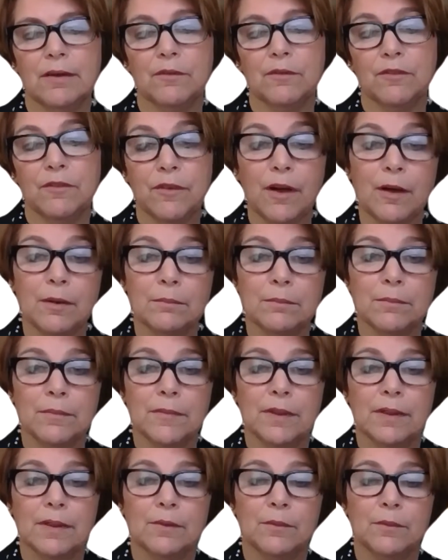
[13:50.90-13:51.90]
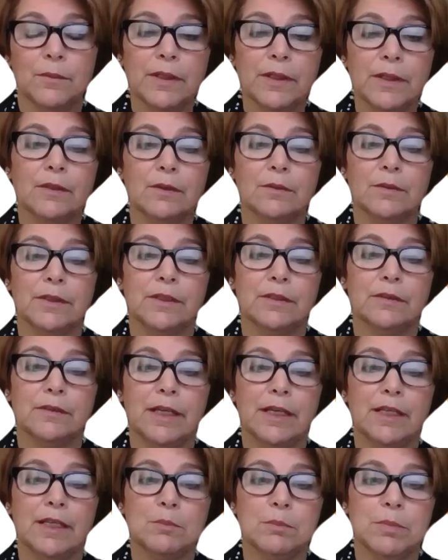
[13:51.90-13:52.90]
from with you in your
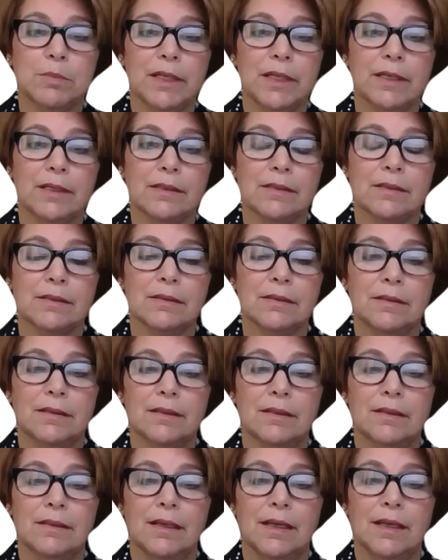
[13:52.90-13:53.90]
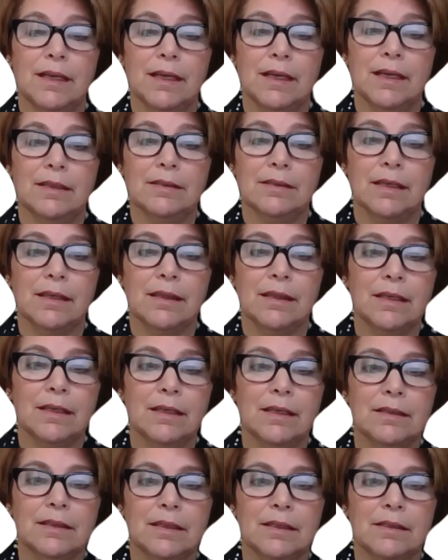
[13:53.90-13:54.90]
next place. And I
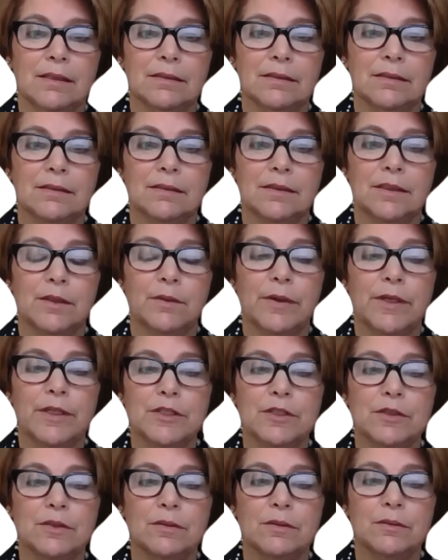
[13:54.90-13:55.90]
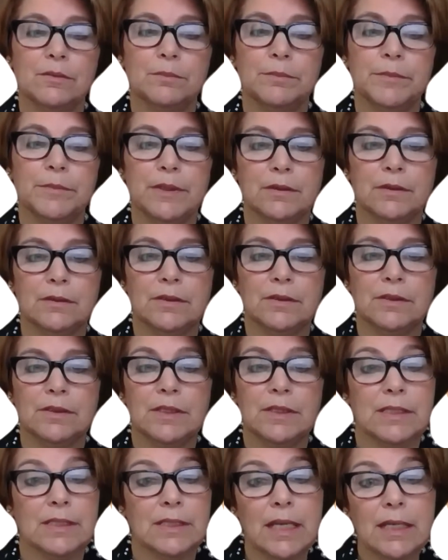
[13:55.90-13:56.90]
think that, as you build
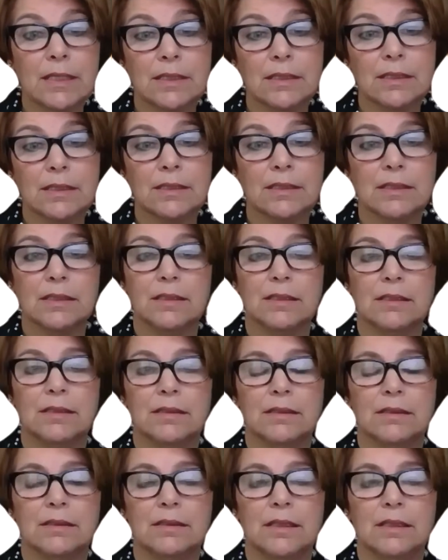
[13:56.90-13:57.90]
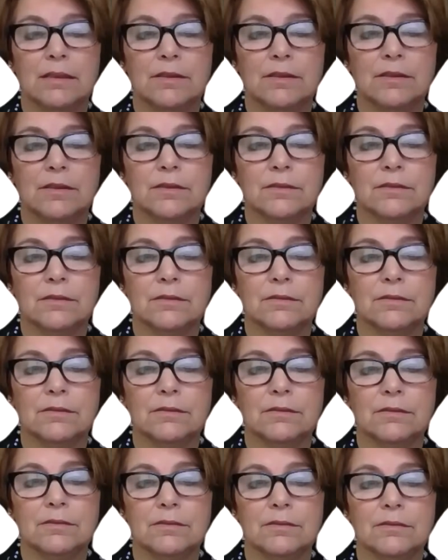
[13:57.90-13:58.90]
successes, then you're
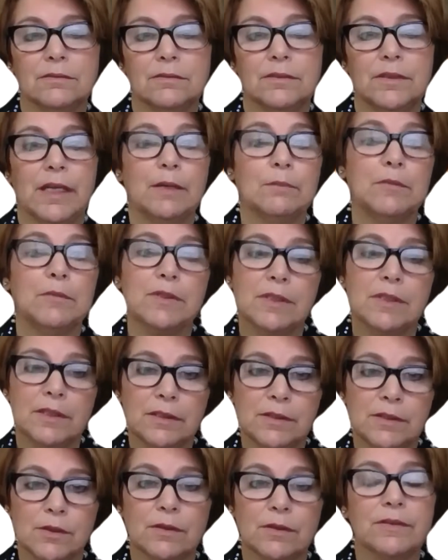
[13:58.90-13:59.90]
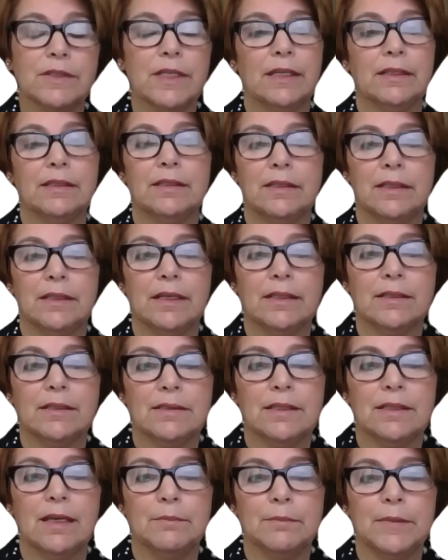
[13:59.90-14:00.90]
able to sort of take the next
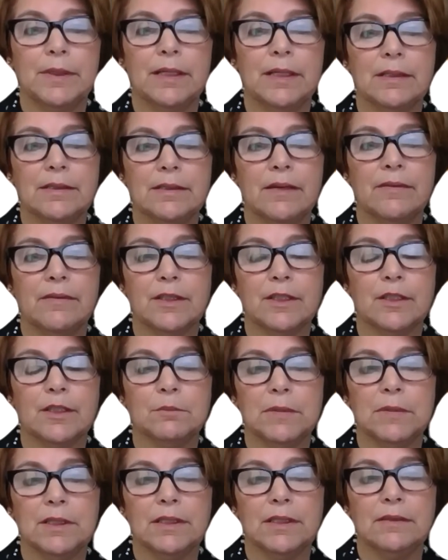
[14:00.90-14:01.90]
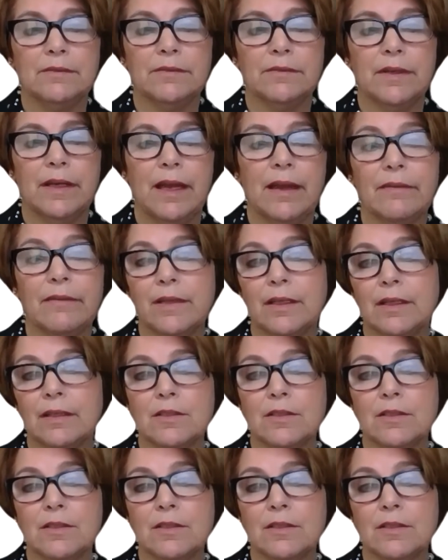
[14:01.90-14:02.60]
step. But I definitely believe having a